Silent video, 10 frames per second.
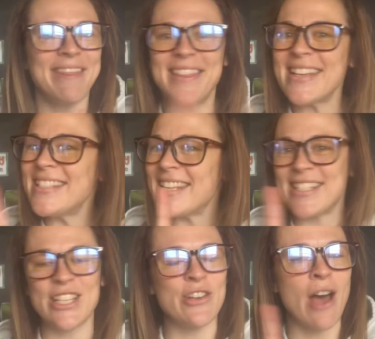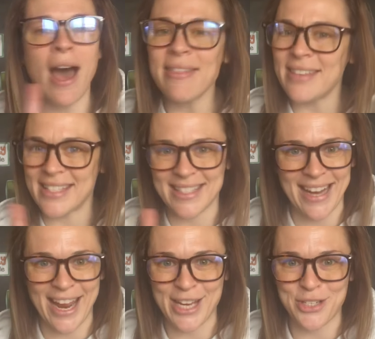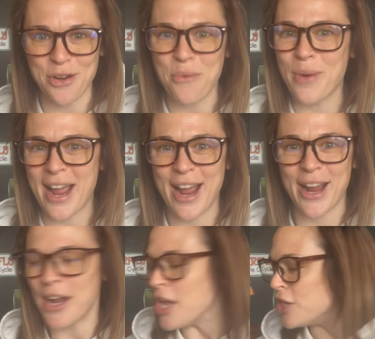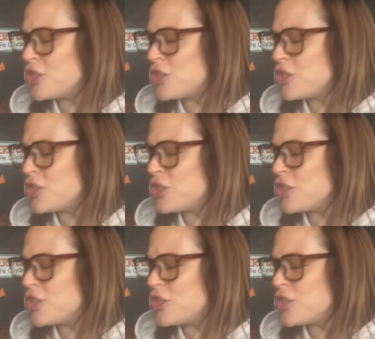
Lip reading: This is not the stage where